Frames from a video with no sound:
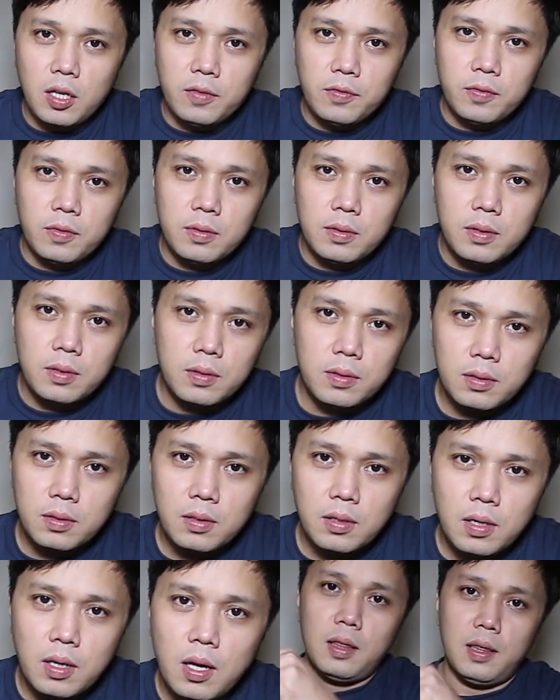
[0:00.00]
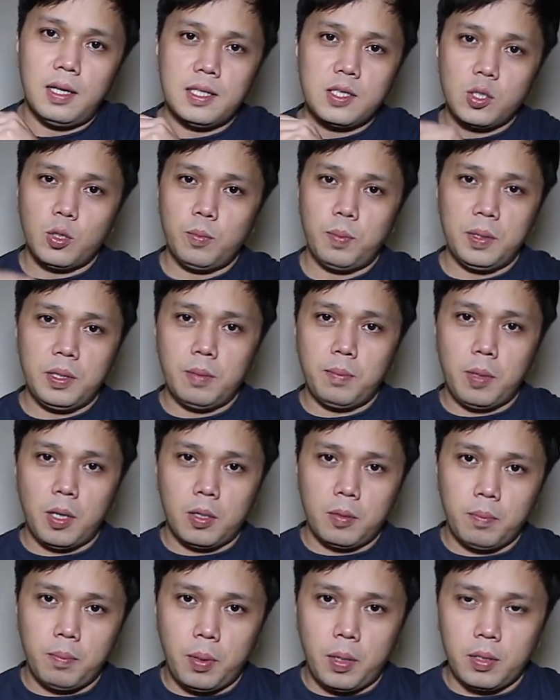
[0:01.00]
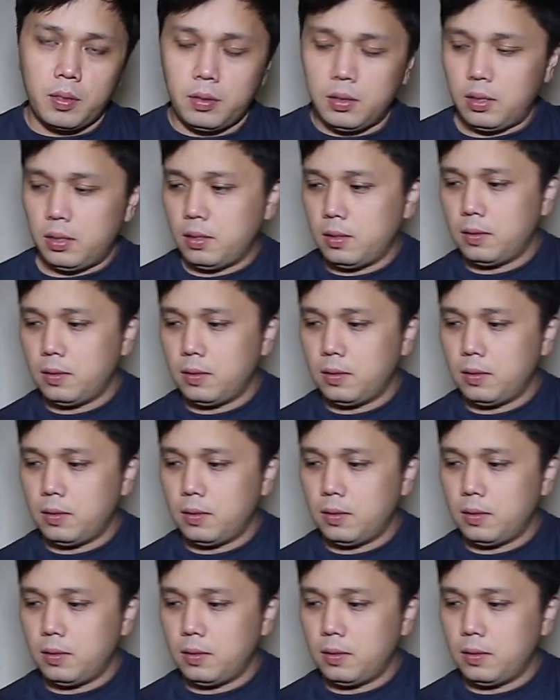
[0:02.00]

off, let's open the bottom part.